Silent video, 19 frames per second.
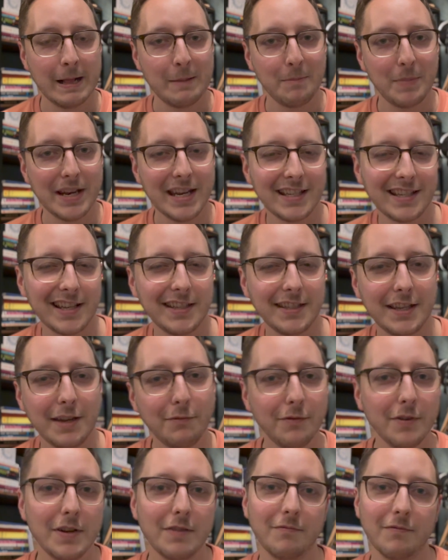but it's a
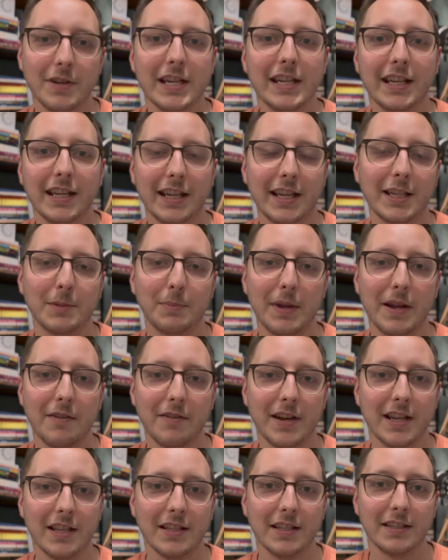different reading
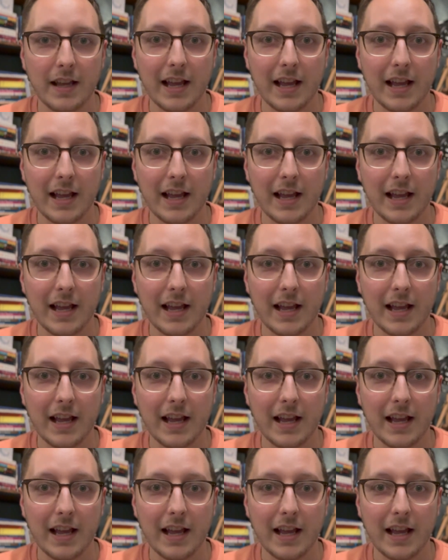experience.